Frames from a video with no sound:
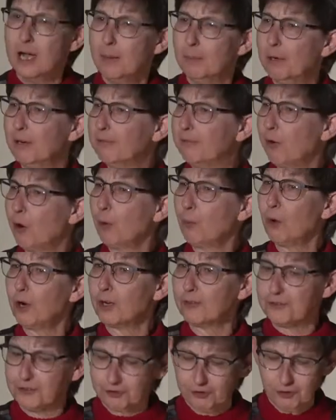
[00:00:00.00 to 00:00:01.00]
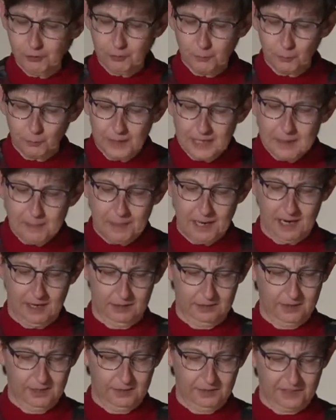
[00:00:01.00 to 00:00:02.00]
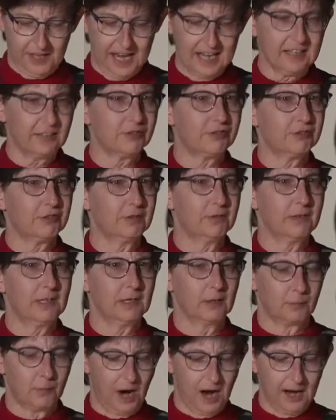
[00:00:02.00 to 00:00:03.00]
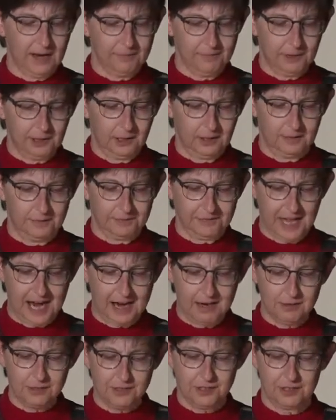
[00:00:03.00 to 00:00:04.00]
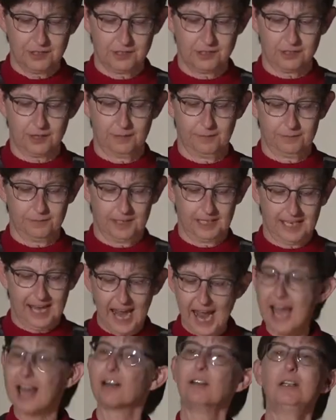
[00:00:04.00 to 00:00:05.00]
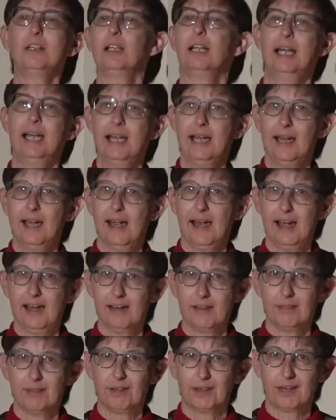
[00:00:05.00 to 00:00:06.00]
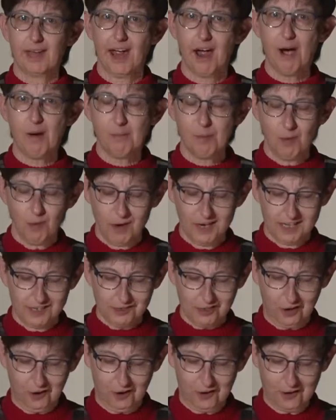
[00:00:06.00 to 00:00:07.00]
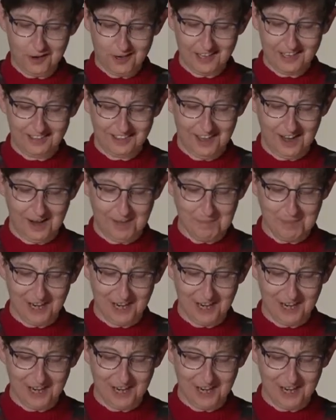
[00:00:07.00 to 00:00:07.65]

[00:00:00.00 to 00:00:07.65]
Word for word: But Fort Worth soon rebounded thanks to the arrival of thousands of cattle and the cowboys herding them.